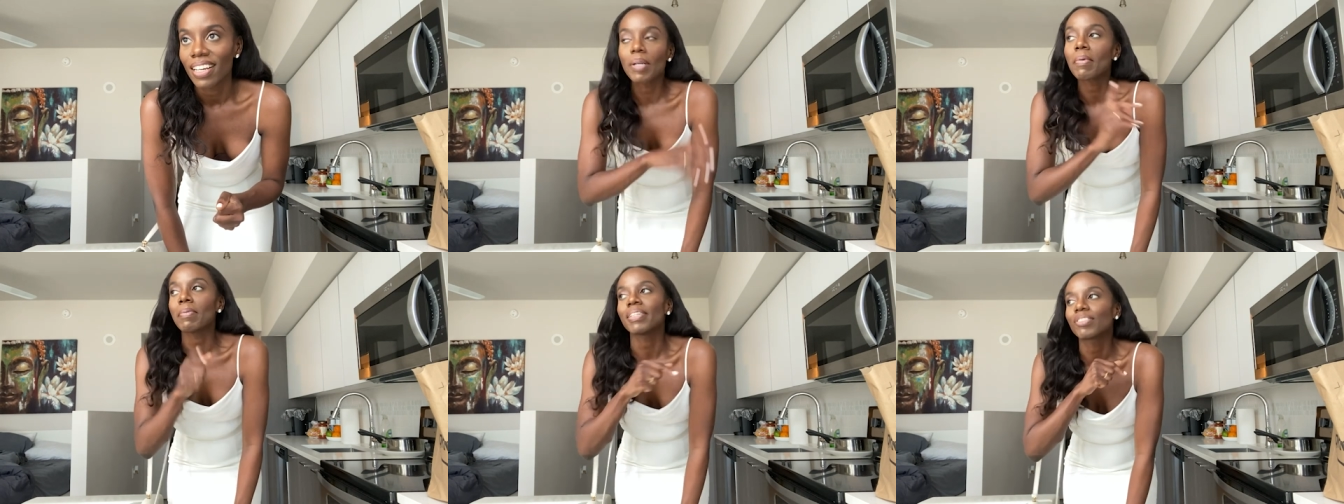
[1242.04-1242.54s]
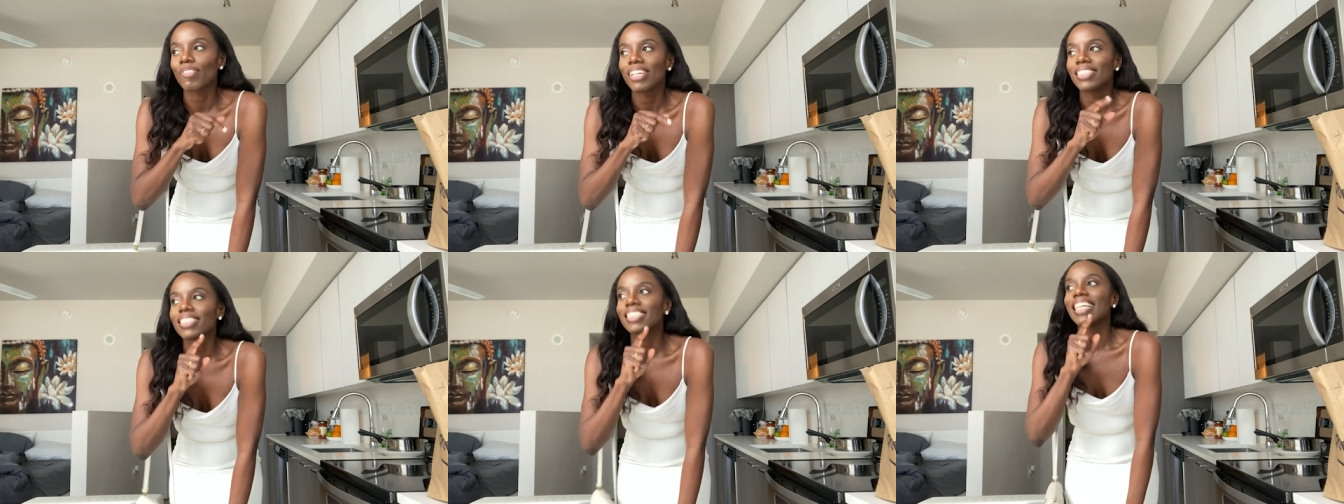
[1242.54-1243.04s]
One of my best
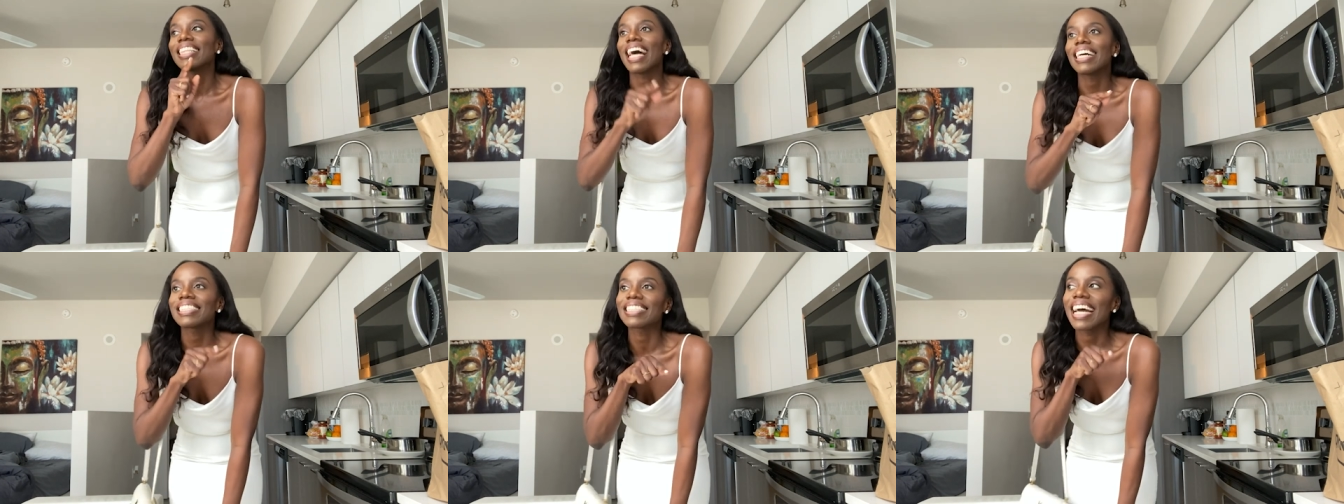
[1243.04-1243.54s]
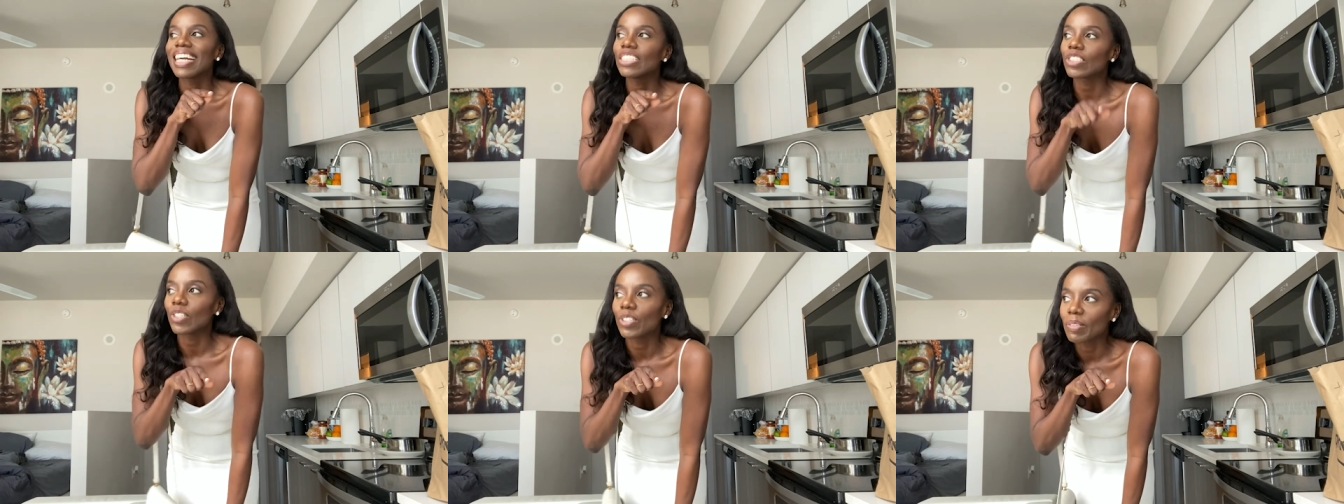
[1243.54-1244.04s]
friends last night
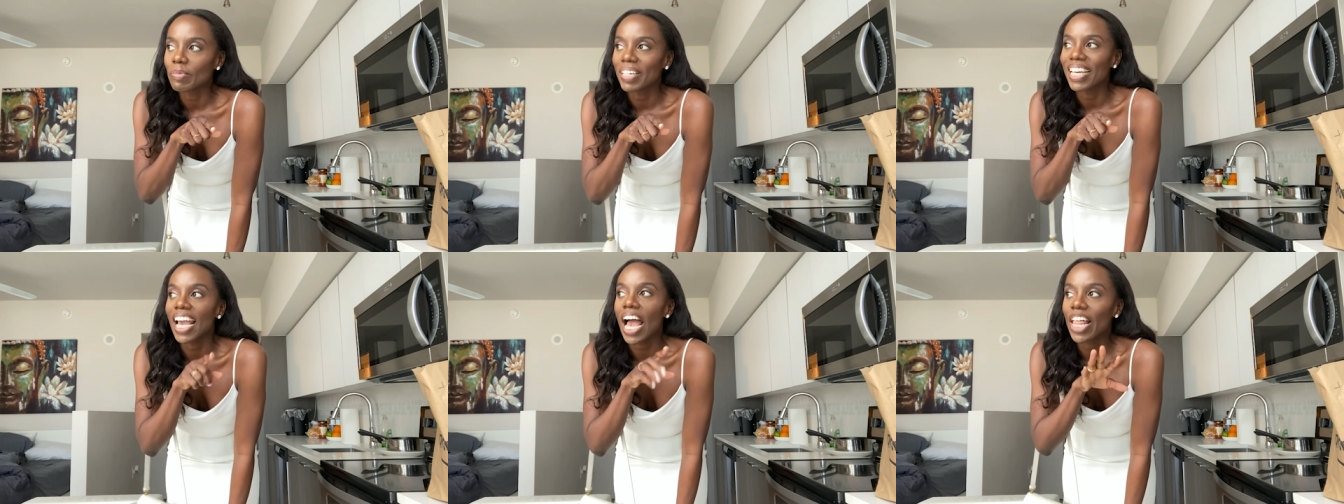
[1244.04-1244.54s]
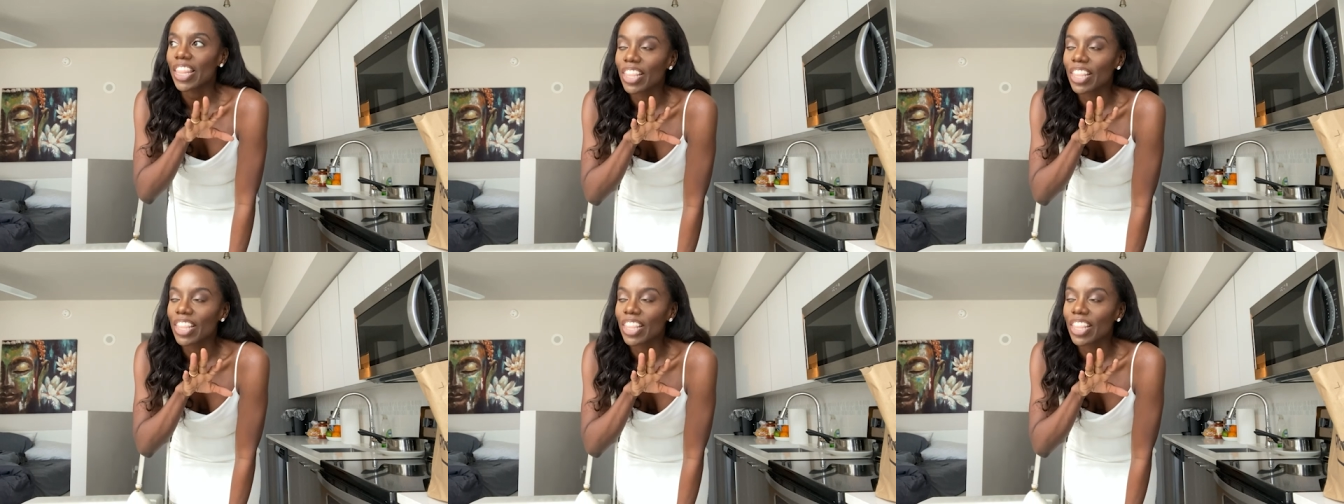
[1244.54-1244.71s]
told me